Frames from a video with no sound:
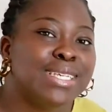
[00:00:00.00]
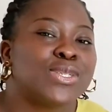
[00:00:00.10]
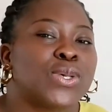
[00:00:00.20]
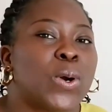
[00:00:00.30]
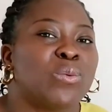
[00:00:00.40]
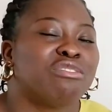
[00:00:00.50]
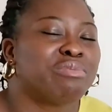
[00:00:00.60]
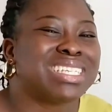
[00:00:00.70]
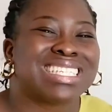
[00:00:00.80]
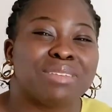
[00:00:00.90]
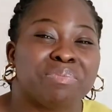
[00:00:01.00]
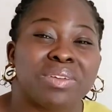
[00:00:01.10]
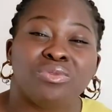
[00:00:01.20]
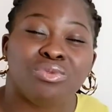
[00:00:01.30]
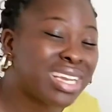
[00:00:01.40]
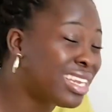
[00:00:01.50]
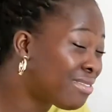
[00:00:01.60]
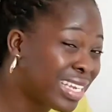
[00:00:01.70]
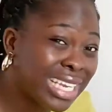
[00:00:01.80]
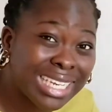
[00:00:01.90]
So we've been sleeping
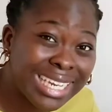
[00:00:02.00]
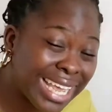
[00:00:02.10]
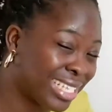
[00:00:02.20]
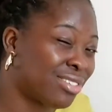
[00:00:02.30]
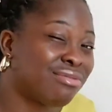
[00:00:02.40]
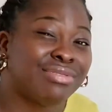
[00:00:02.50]
really late.